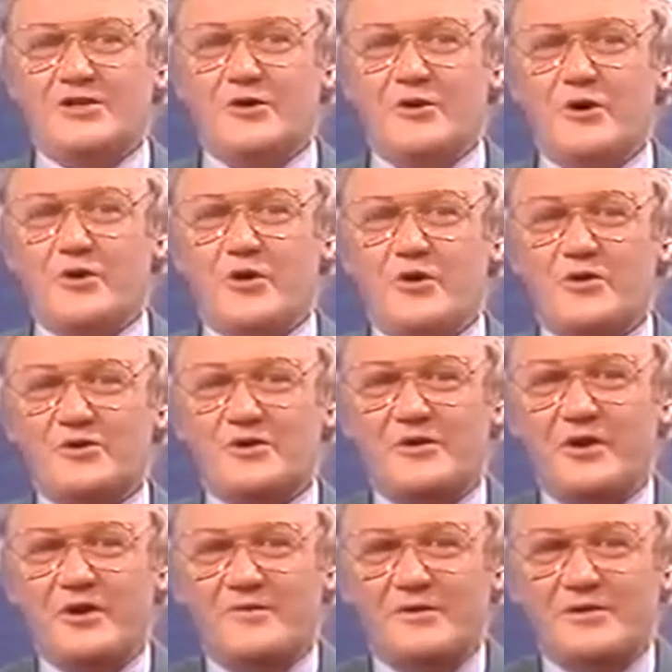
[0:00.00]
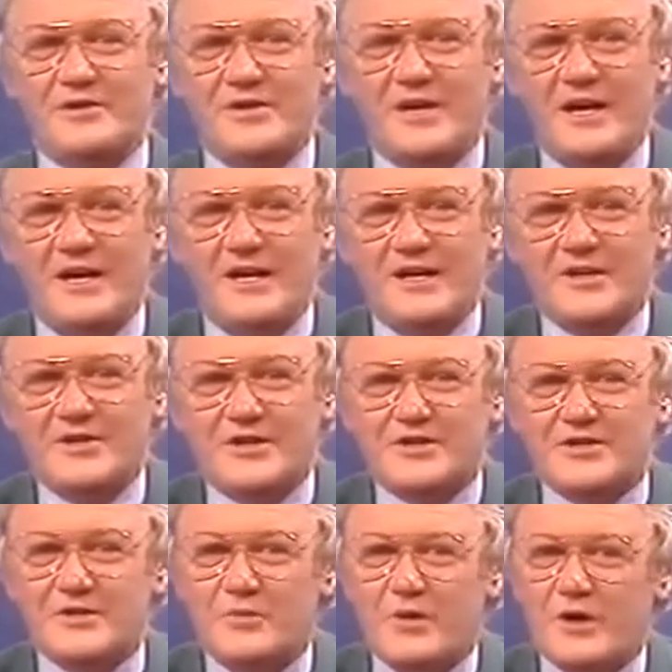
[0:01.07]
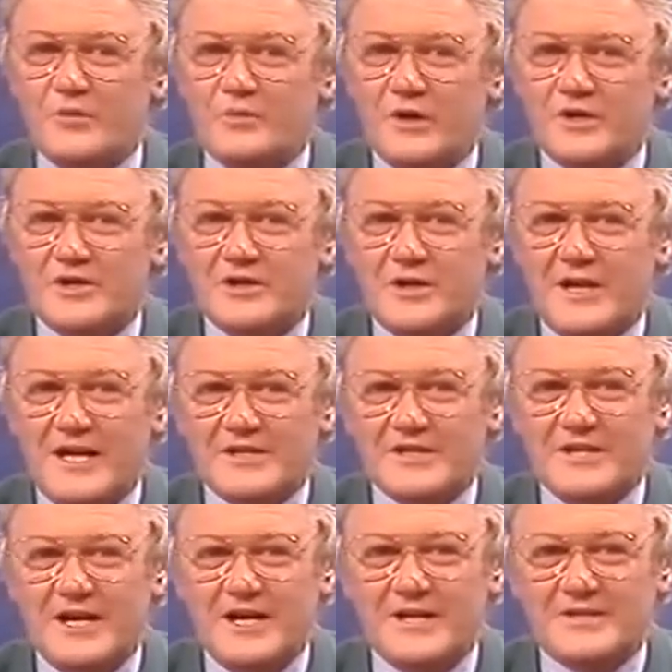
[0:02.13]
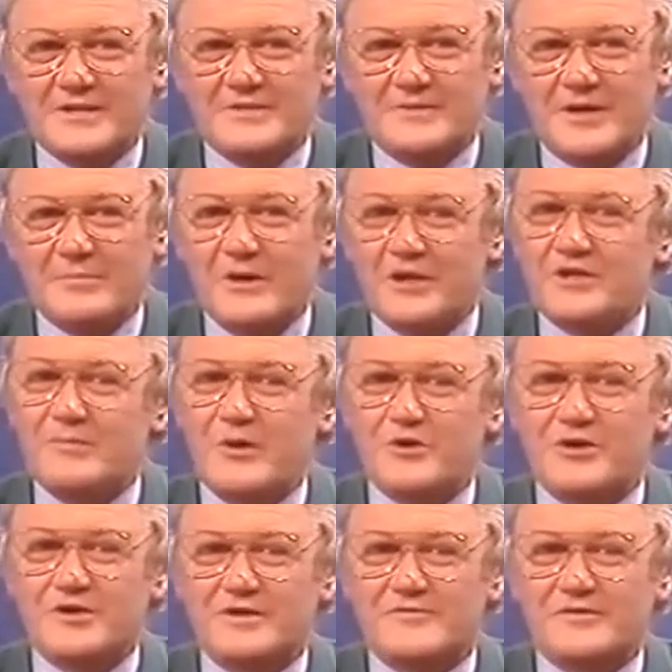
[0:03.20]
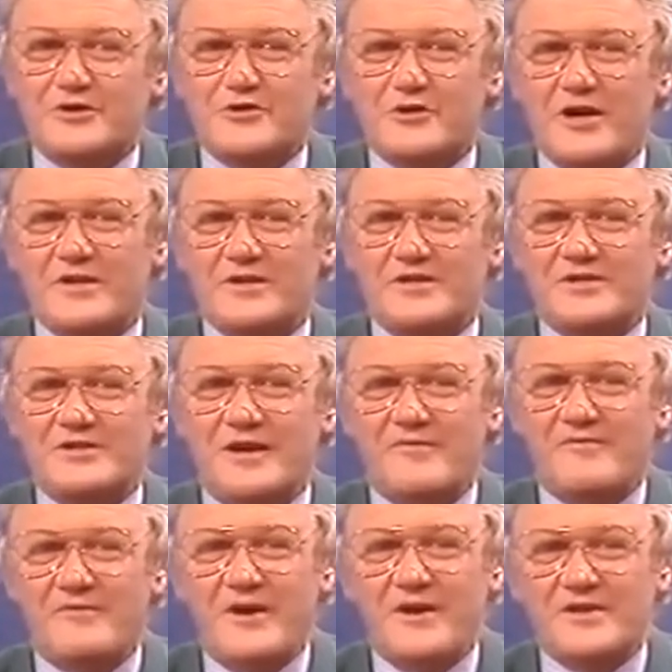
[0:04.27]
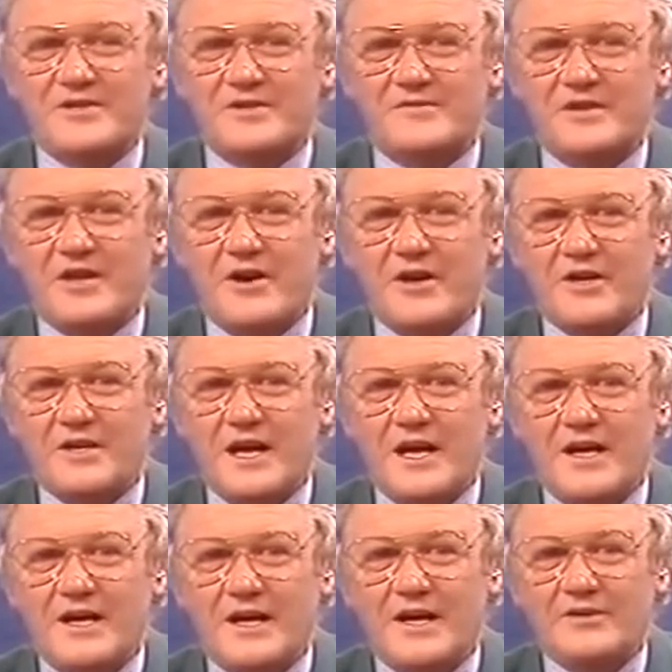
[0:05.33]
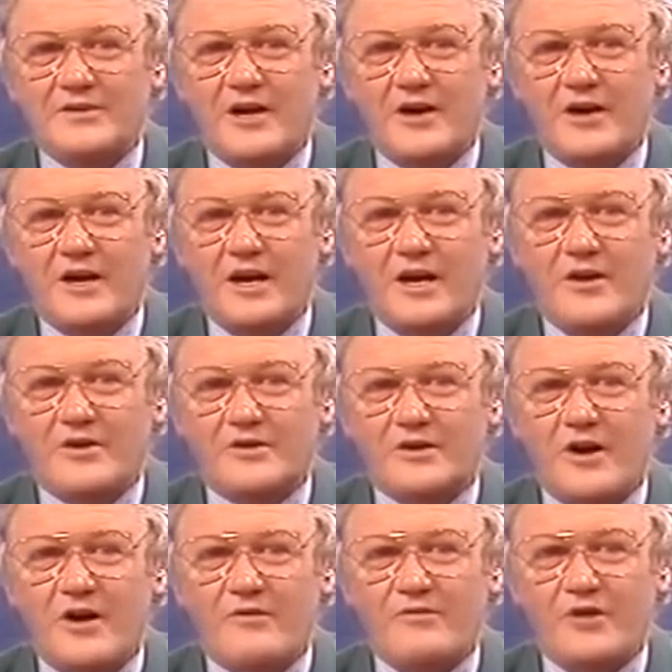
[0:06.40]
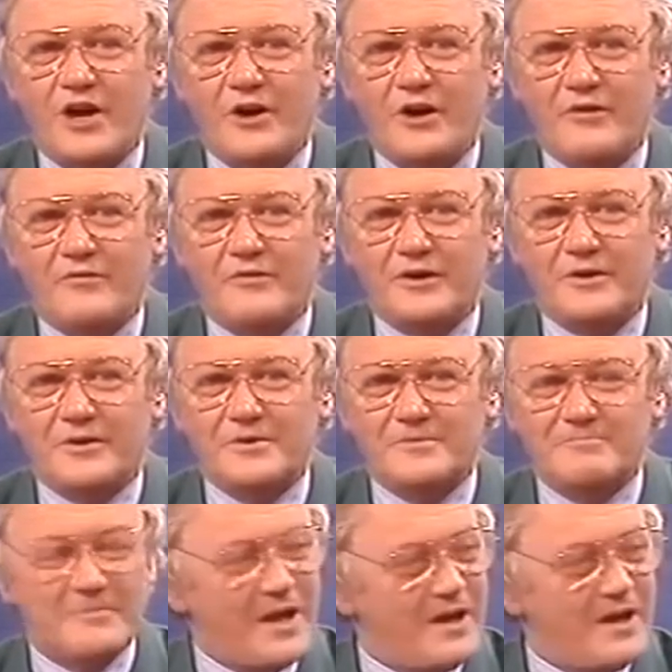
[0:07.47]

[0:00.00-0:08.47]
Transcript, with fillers: So no goals at the Oval today and just the one at Windsor last night. And mixed emotions for strikers Jeff Ferris of Carrick and Gary Haylock of Linfield.